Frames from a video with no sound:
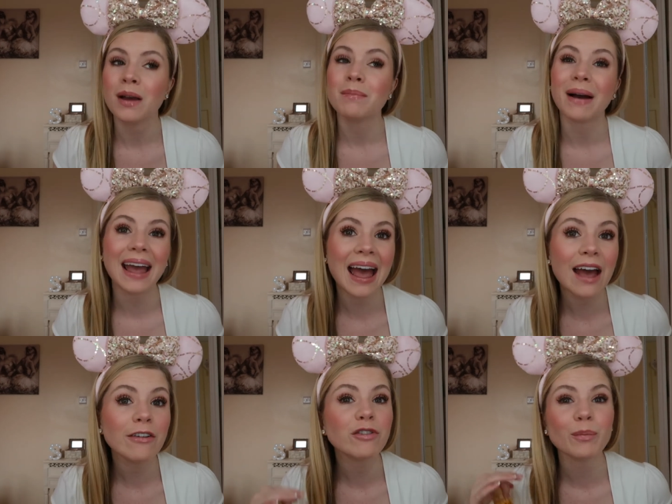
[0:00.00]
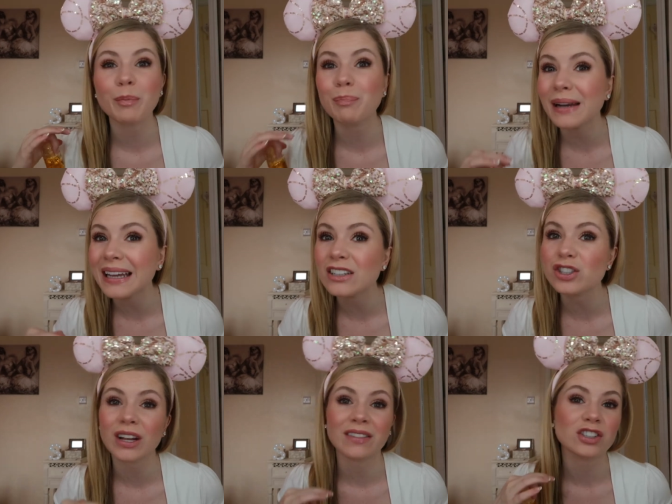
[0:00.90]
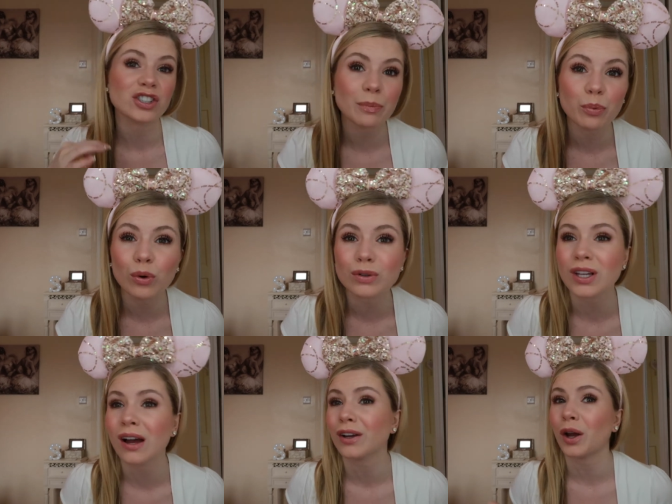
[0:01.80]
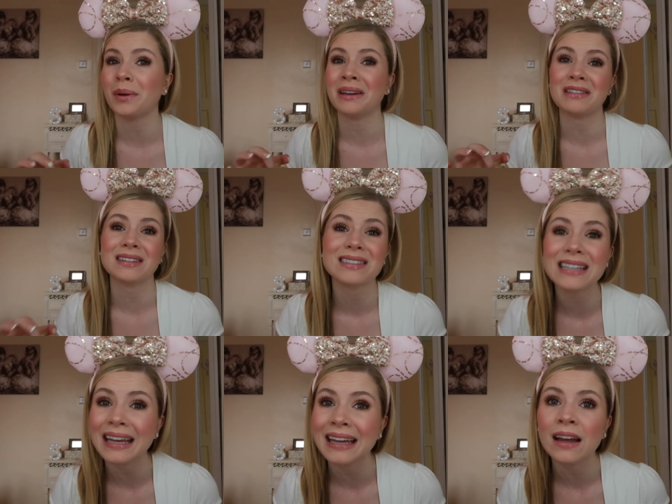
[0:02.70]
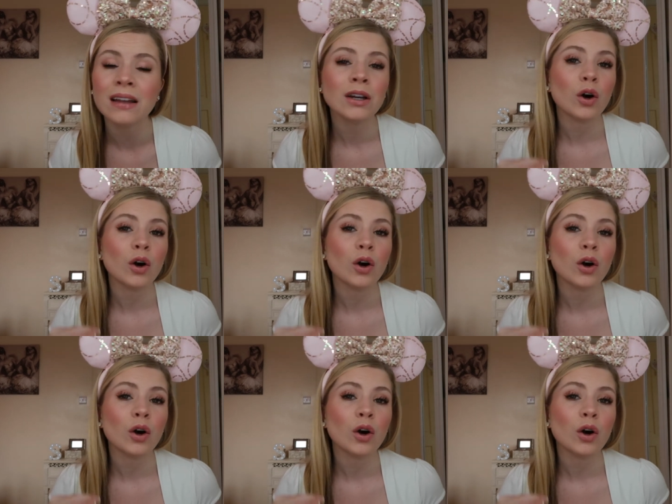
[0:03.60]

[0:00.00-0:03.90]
My hair from the bleach and the ship water, going in the sea,